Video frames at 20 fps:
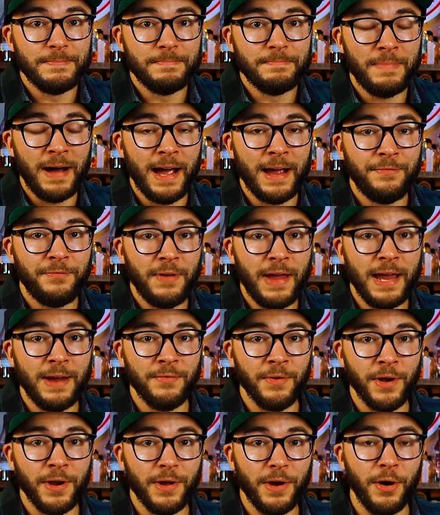my
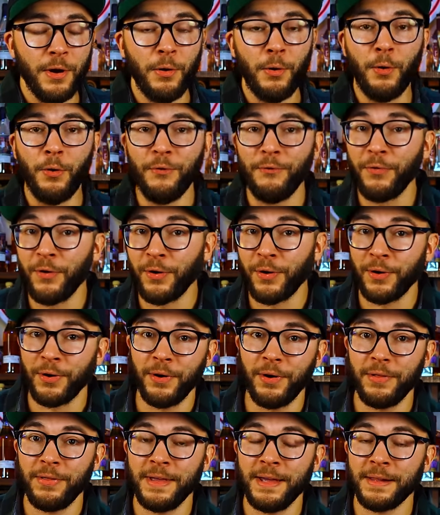favorite
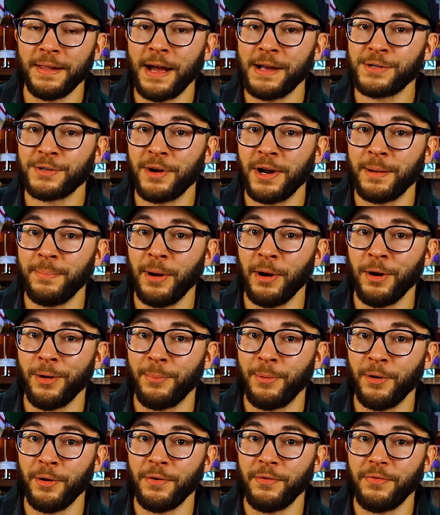over the Elijah Craig Barrel
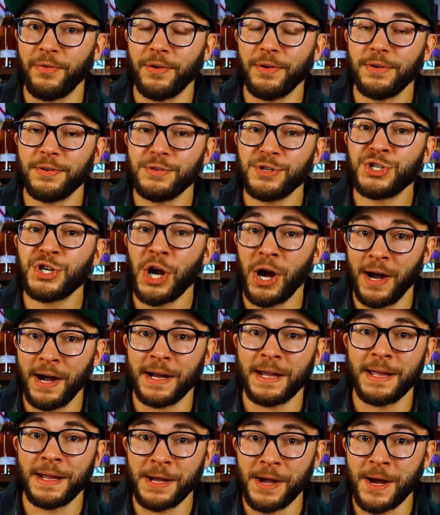Proof.
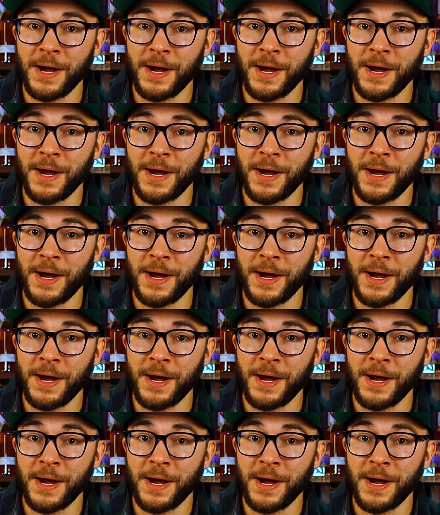Shocking,